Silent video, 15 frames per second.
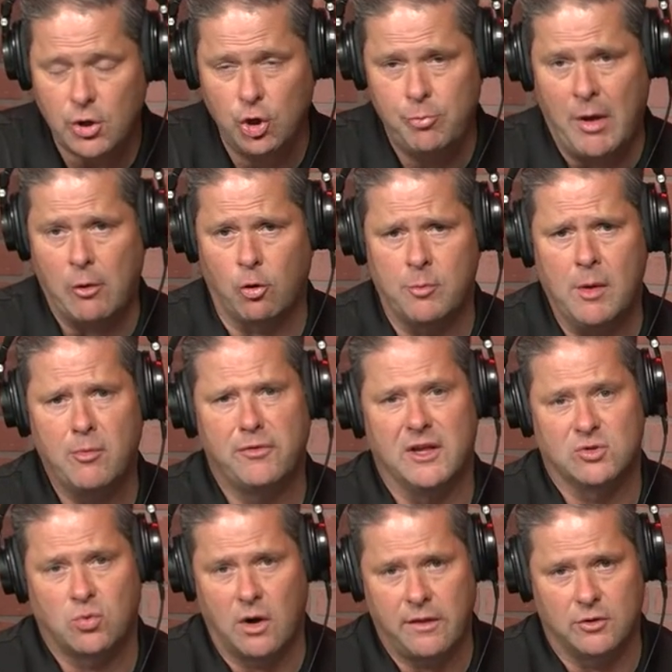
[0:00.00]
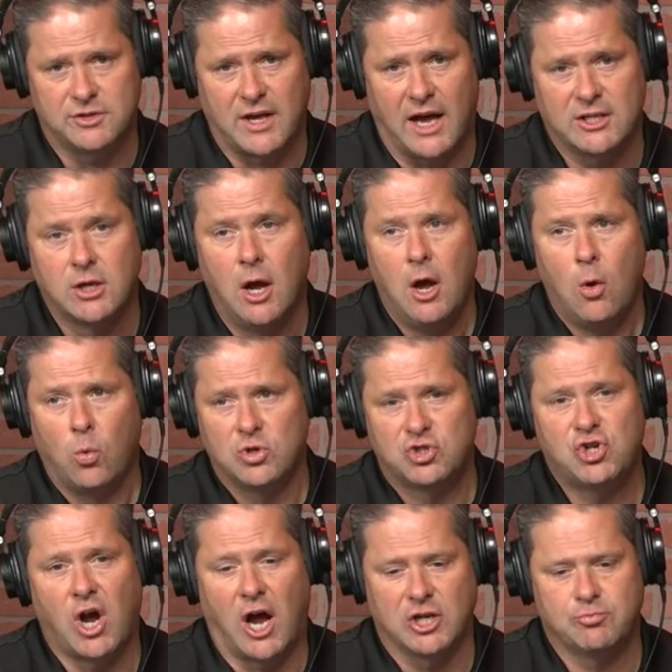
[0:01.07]
You may remember this. One of those guys was
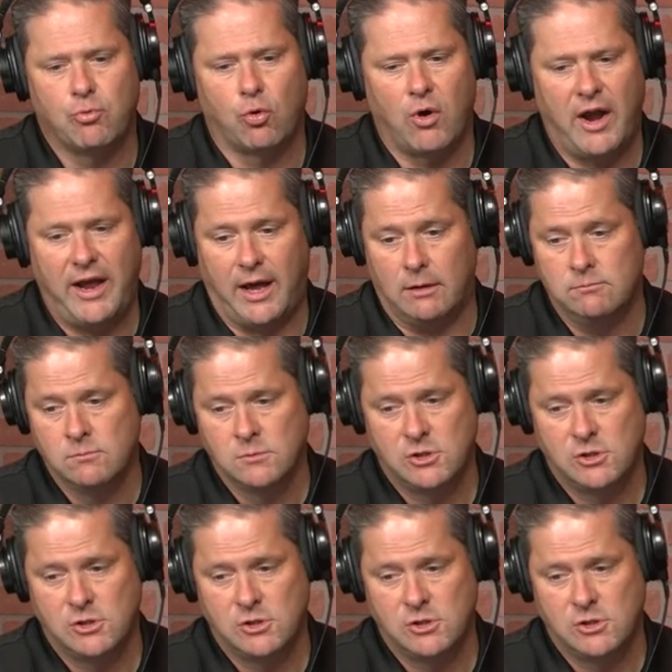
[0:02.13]
Josh Moran.